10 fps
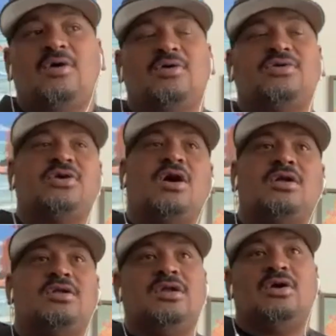always
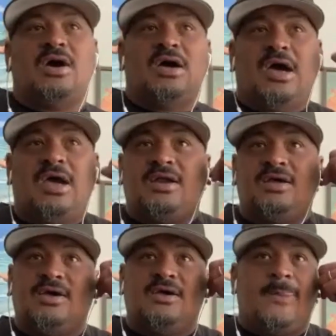thought, I had
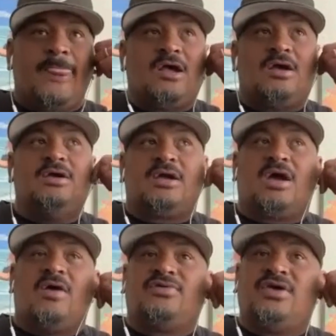a
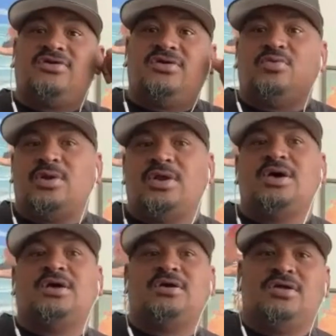conversation with
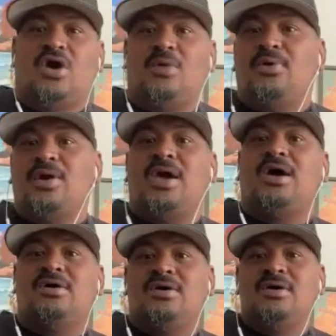our boy L.